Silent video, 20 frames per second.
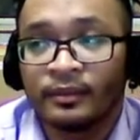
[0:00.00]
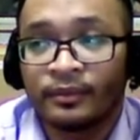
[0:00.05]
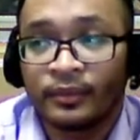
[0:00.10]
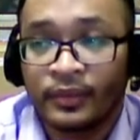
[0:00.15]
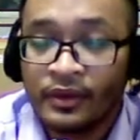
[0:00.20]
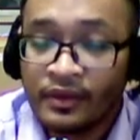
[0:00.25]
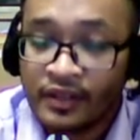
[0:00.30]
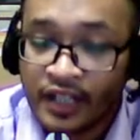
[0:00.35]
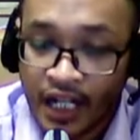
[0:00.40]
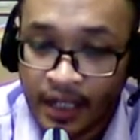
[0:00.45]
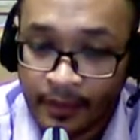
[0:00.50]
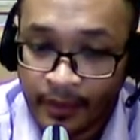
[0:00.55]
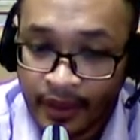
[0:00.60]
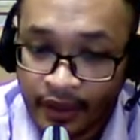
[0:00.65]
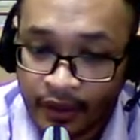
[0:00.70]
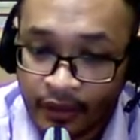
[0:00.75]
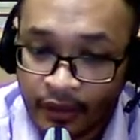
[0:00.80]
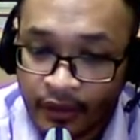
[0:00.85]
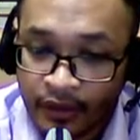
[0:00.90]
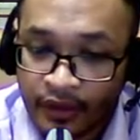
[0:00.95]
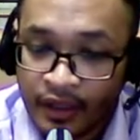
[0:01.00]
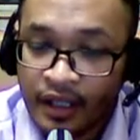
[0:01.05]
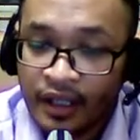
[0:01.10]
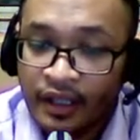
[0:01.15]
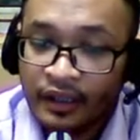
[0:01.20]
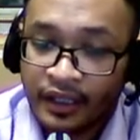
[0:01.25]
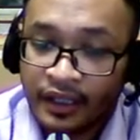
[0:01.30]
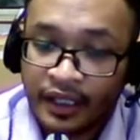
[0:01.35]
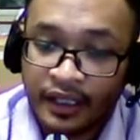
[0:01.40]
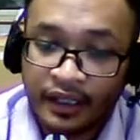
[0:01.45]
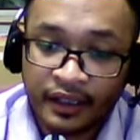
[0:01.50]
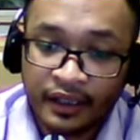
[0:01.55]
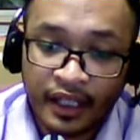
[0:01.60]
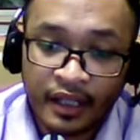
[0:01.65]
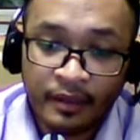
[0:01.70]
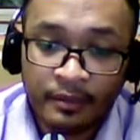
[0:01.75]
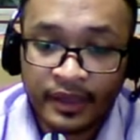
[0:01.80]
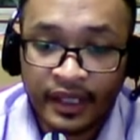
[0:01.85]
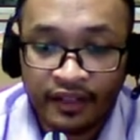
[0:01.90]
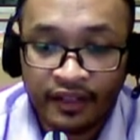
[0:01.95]
programming code, okay, can
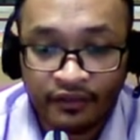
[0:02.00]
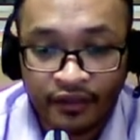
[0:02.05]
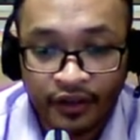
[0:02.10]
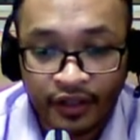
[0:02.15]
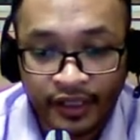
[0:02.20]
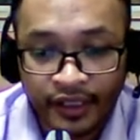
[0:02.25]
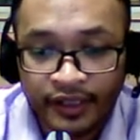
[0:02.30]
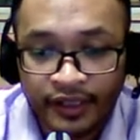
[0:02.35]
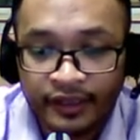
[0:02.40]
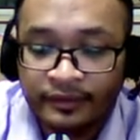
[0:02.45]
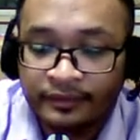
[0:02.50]
be avoided.